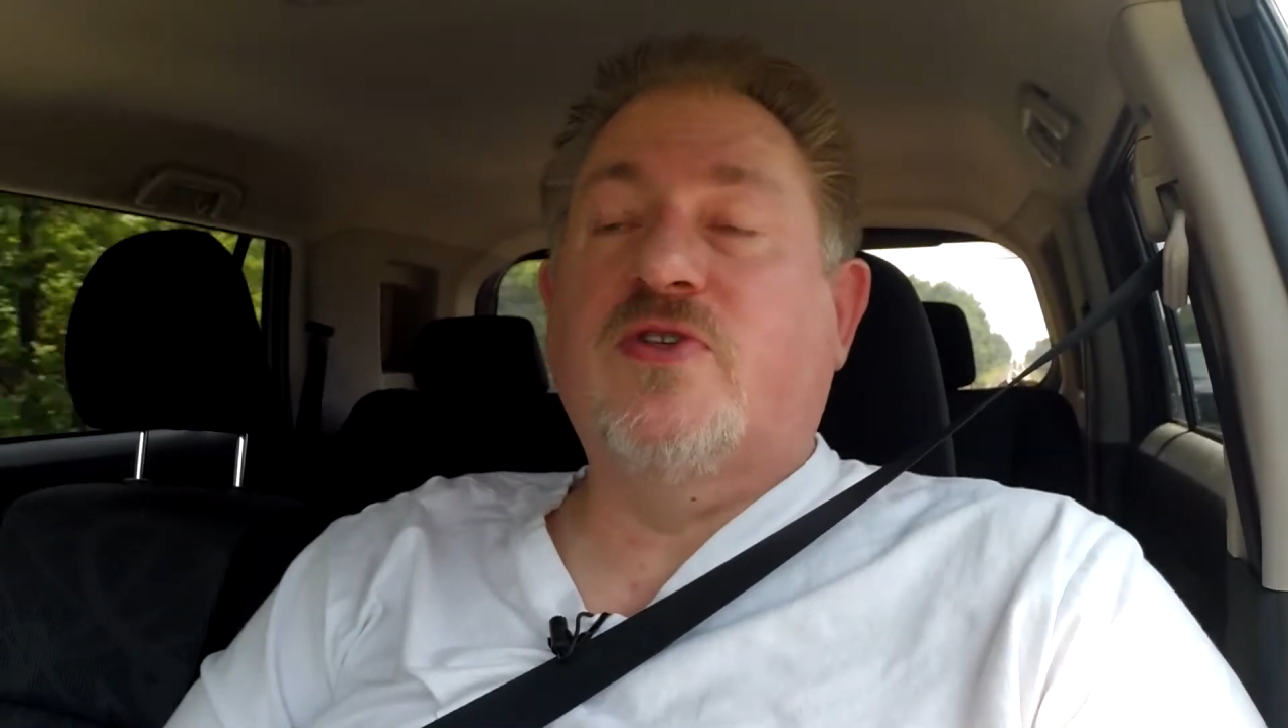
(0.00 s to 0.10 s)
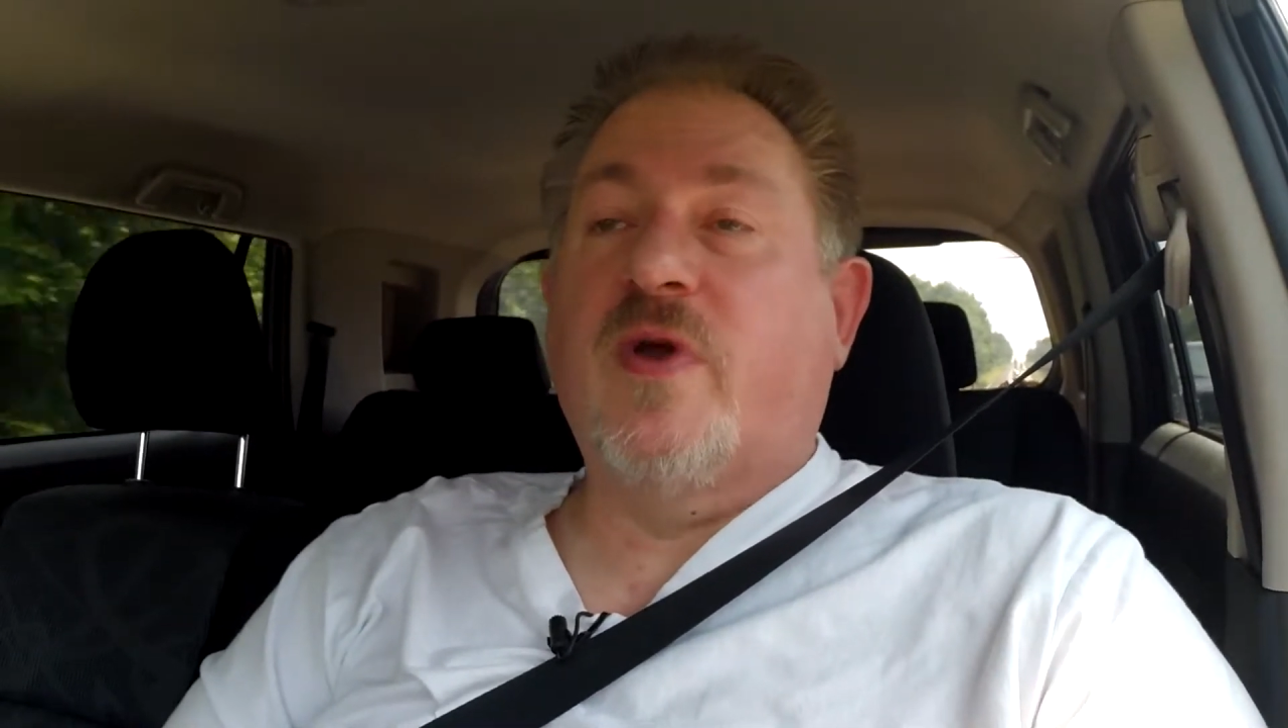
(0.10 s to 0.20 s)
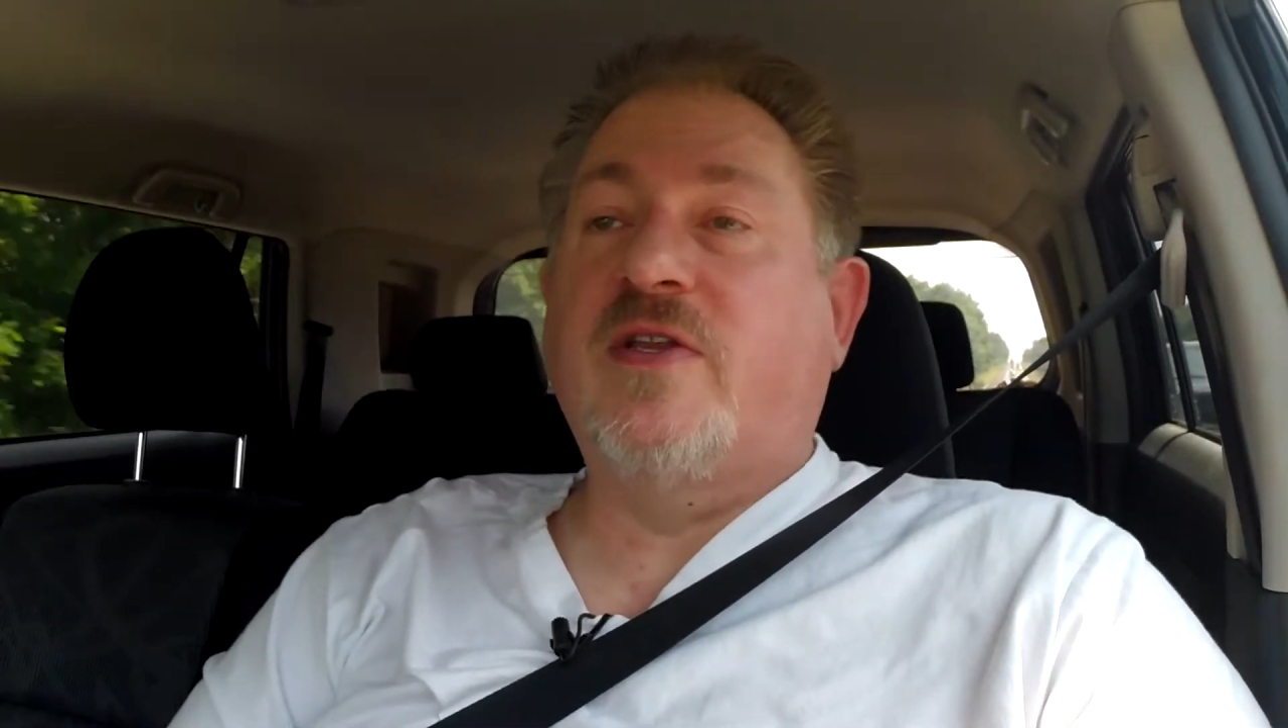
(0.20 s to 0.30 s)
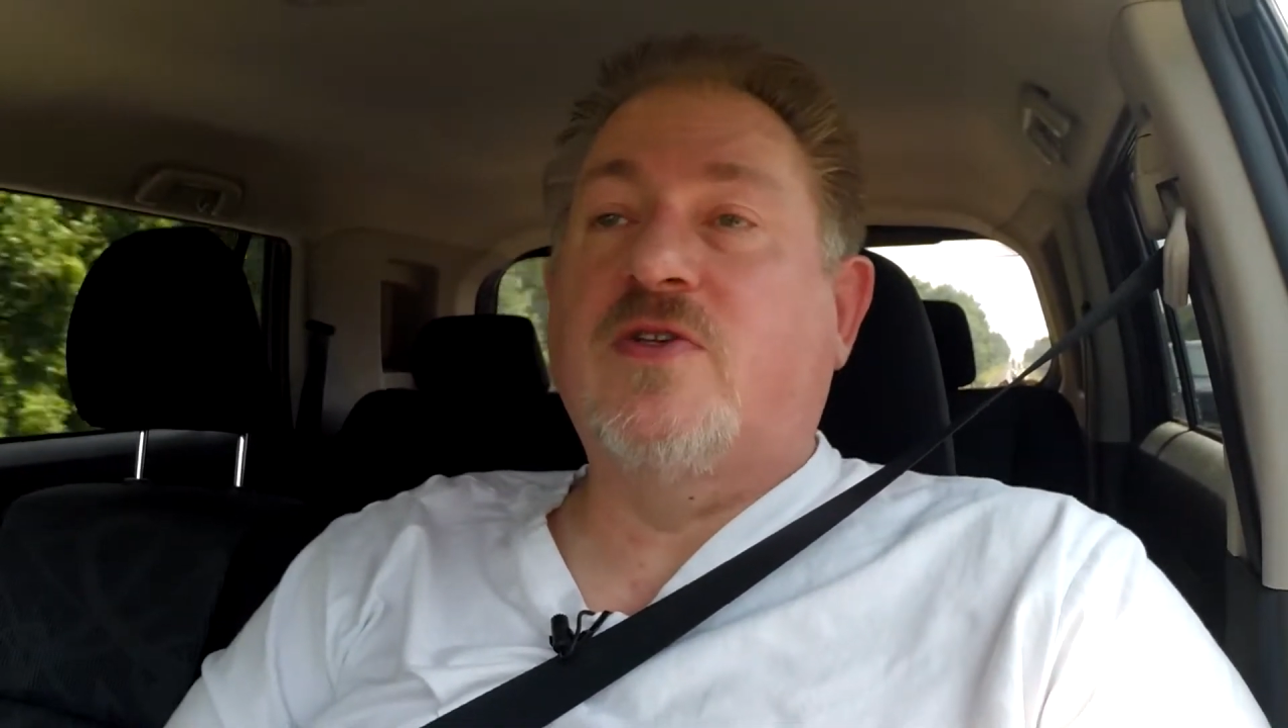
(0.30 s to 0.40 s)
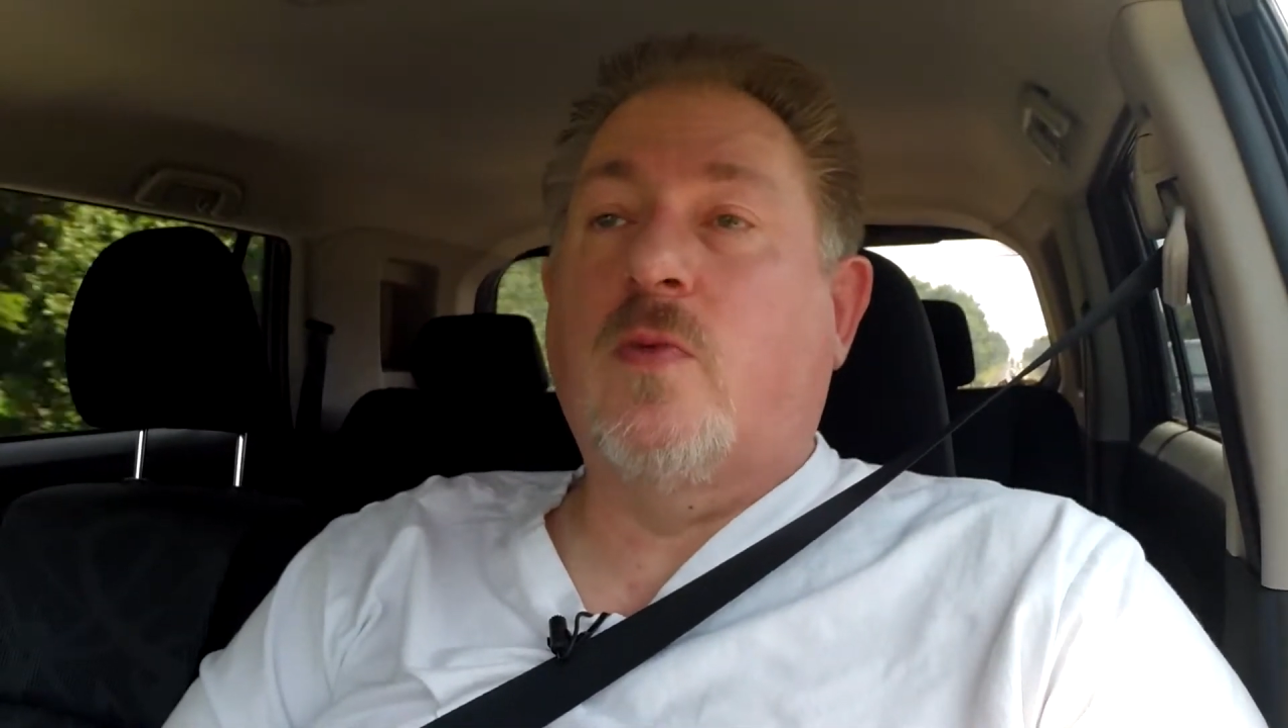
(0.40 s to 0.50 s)

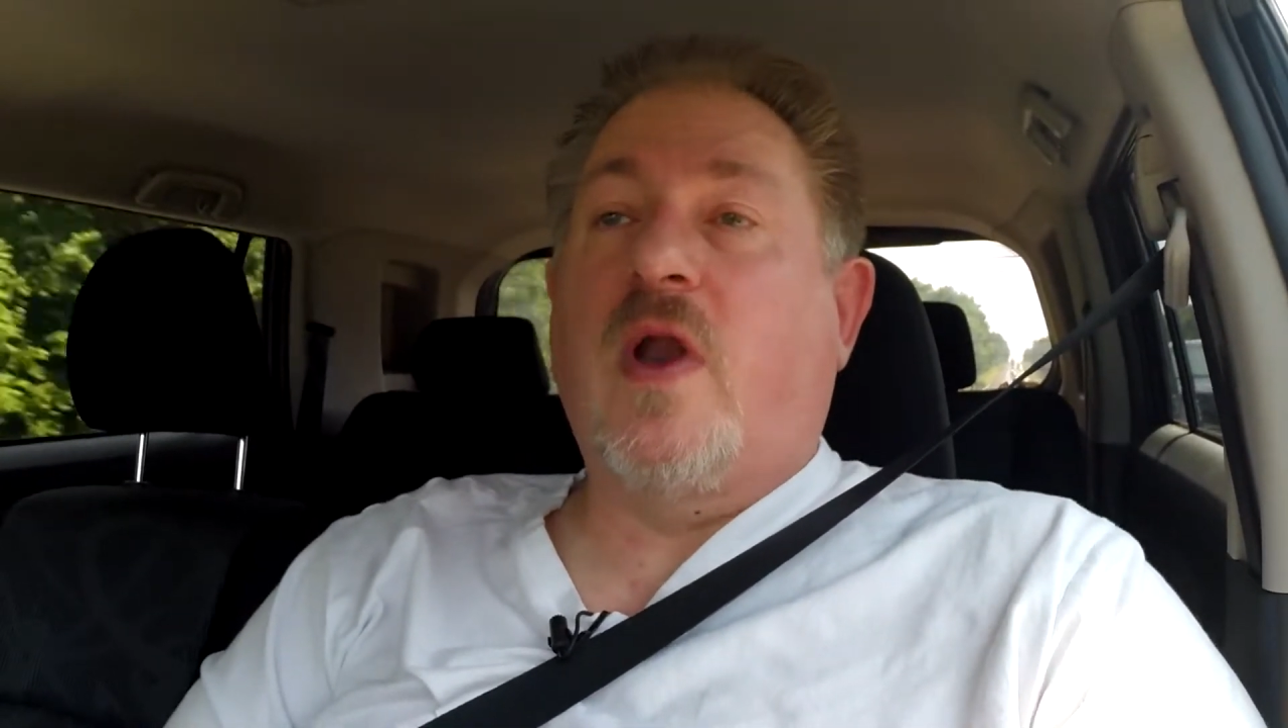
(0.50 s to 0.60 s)
streets or